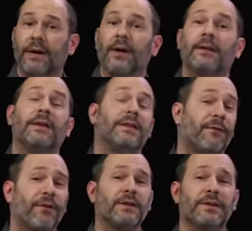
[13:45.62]
The
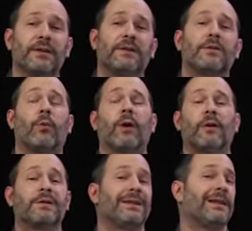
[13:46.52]
difference is,
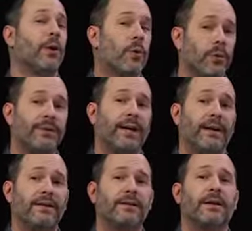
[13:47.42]
whereas in the old
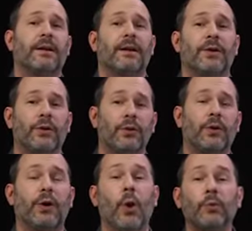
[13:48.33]
days, you
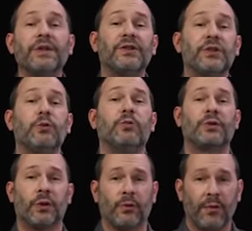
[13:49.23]
could only do
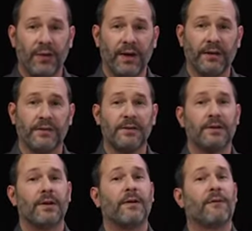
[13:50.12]
certain
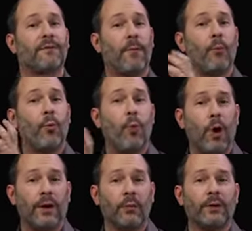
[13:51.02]
things from
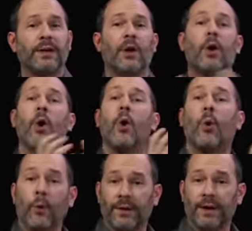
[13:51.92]
one arena
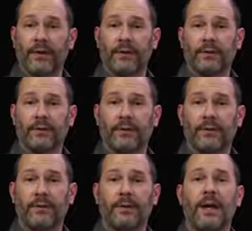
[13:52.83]
or the other.
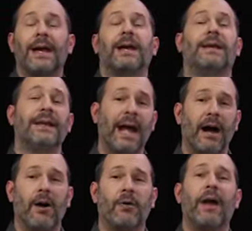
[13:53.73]

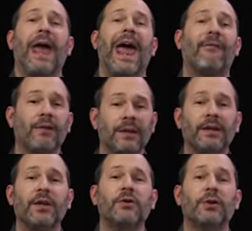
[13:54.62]
Now, everything
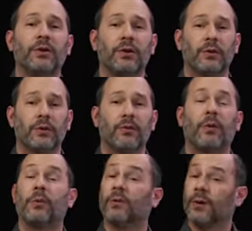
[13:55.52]
that you can do
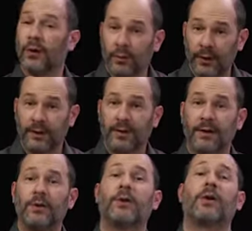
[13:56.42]
through the GUI,
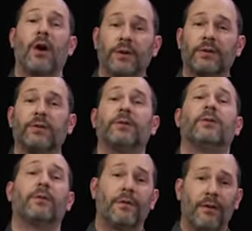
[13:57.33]
you can also
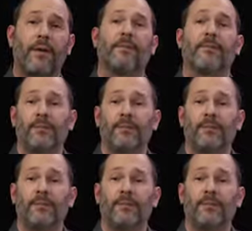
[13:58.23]
do from